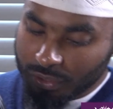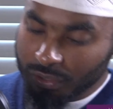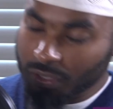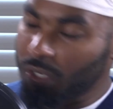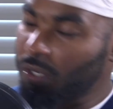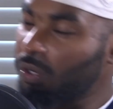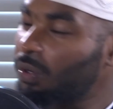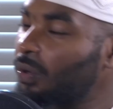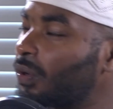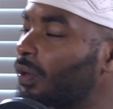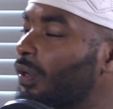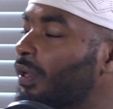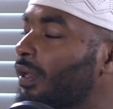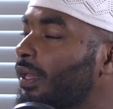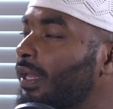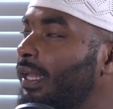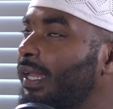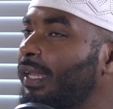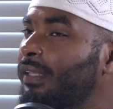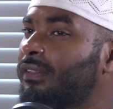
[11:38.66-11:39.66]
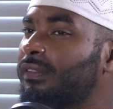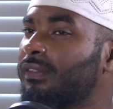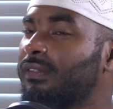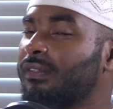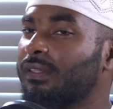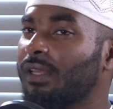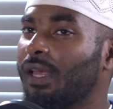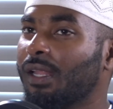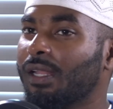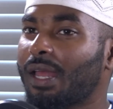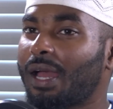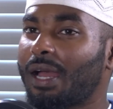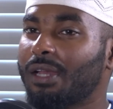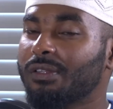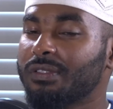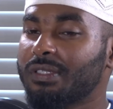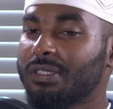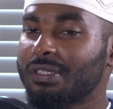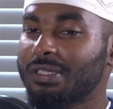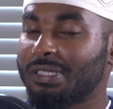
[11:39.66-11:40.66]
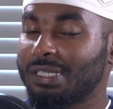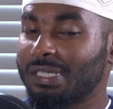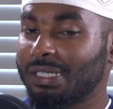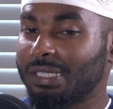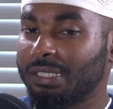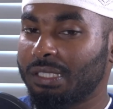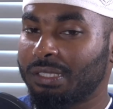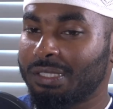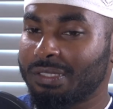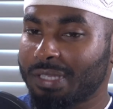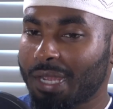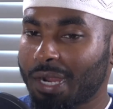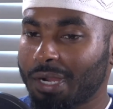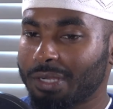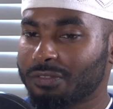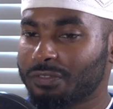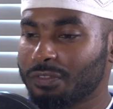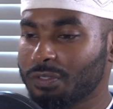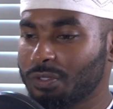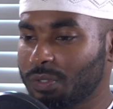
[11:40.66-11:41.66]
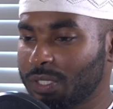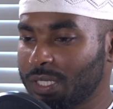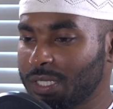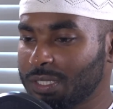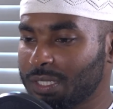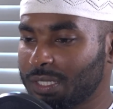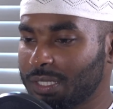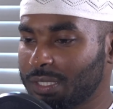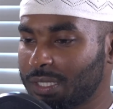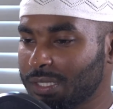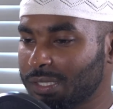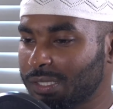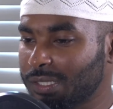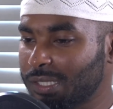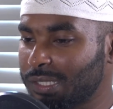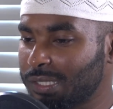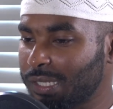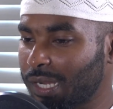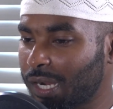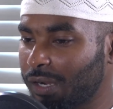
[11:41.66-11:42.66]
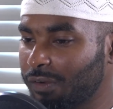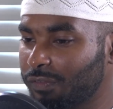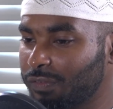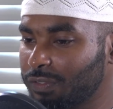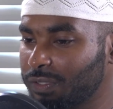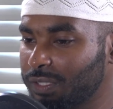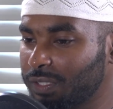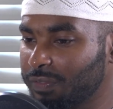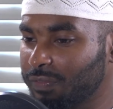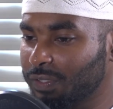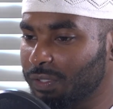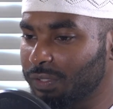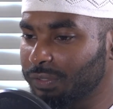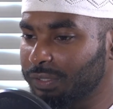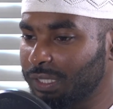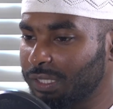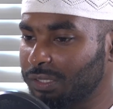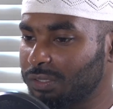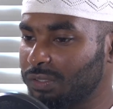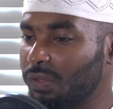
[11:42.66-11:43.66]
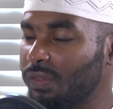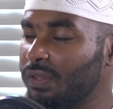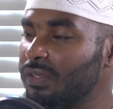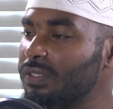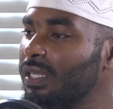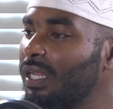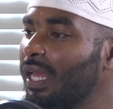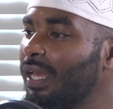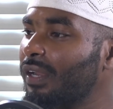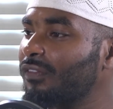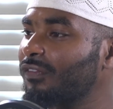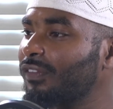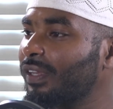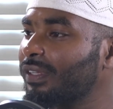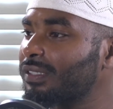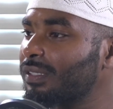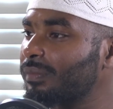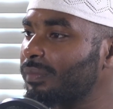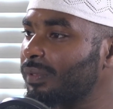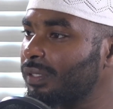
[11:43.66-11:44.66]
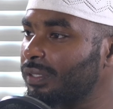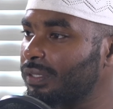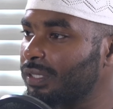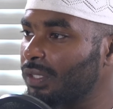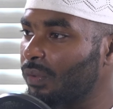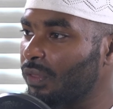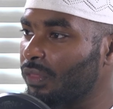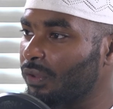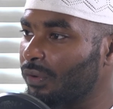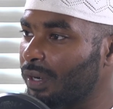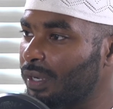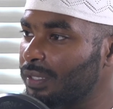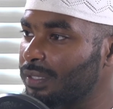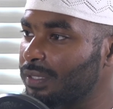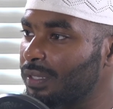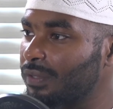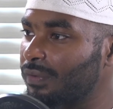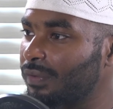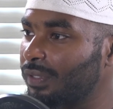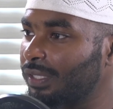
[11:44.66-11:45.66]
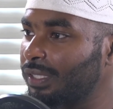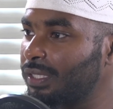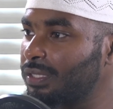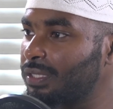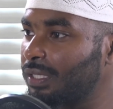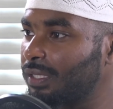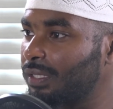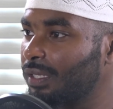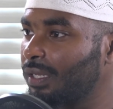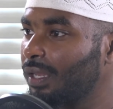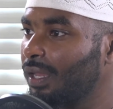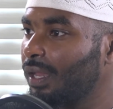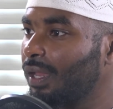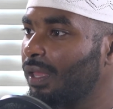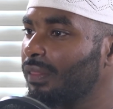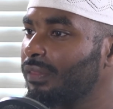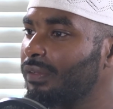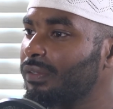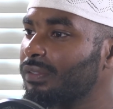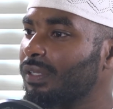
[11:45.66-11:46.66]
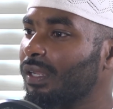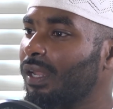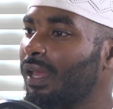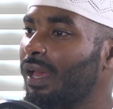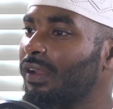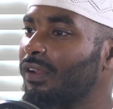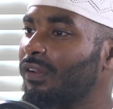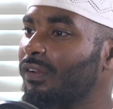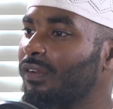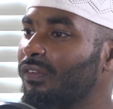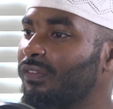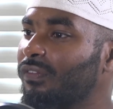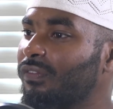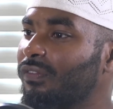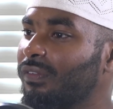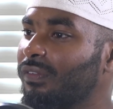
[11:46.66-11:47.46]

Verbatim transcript: so it's Allah that says he desires for you ease and he doesn't desire for you difficulty. And so there's a lot of flexibility with regards to the religion. There's a lot of